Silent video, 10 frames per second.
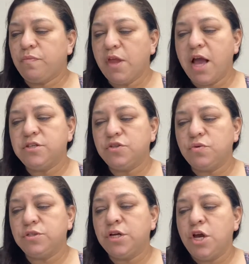I
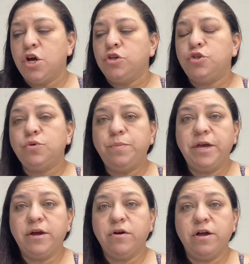sold 2
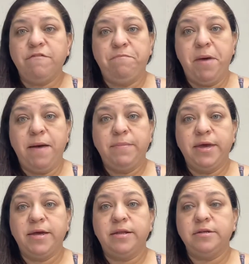pair of
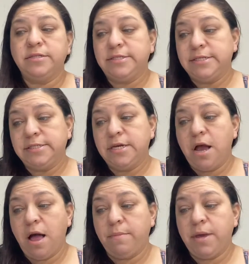Batman DC
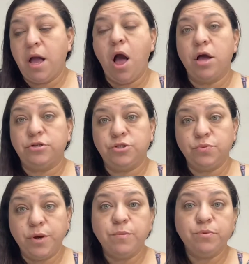comic
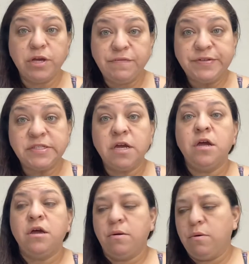underwear briefs
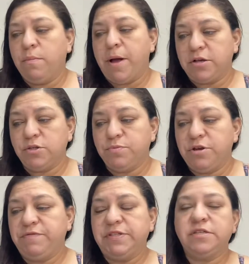or boxer
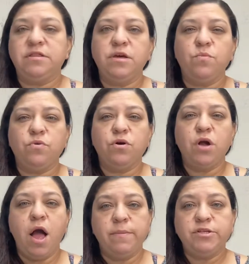briefs. They were
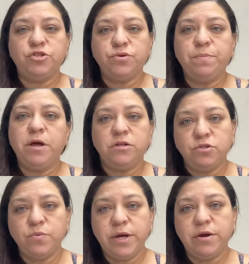comic strip
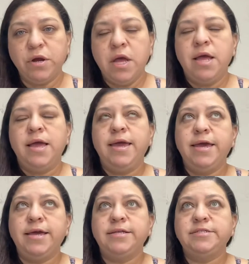underwear,
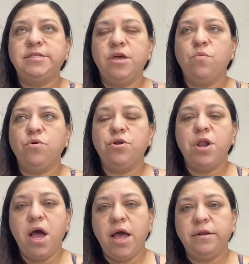and they were
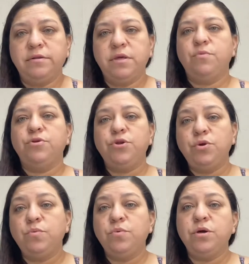
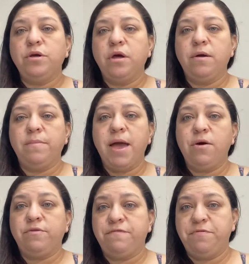new
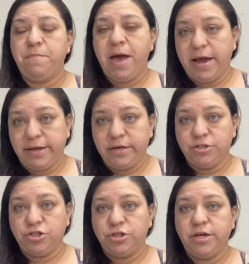out of the
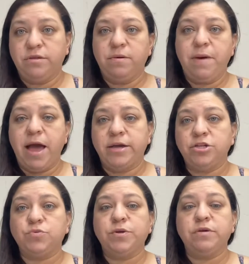package, like the
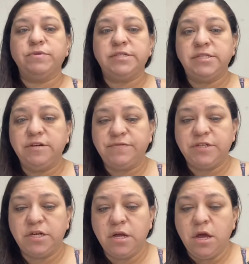package when I received
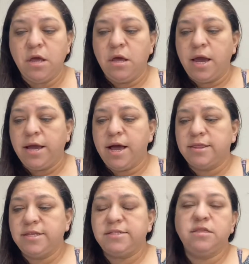it. I got
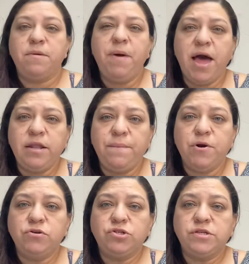this in the pallet
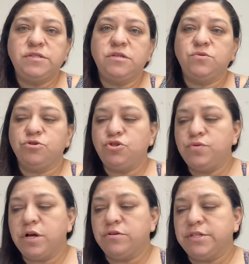purchase. These were
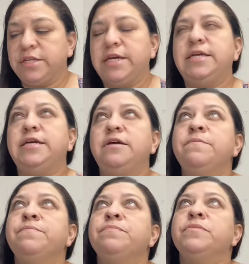
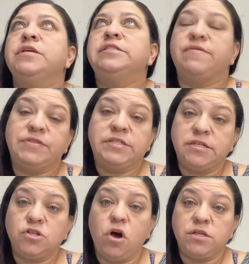
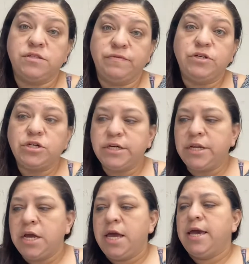$2.87 cost of
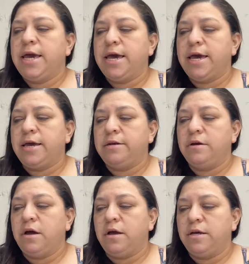good, and
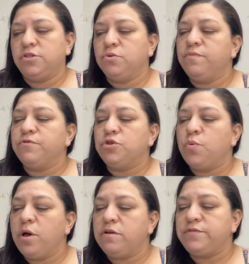I sold them for
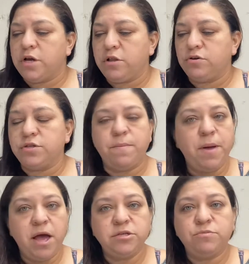$12 on
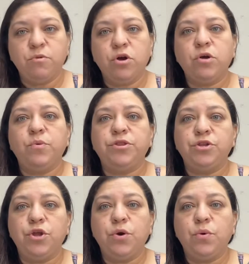Poshmark with
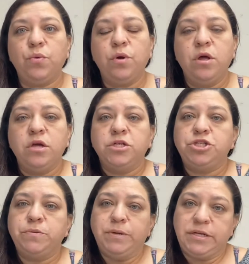no
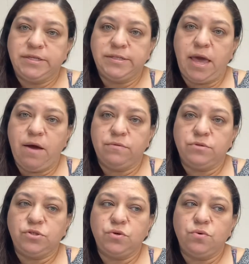shipping discount.
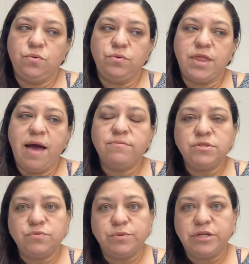So that
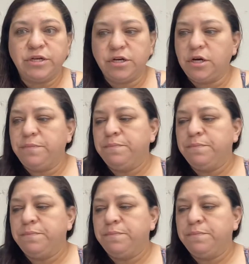was really good.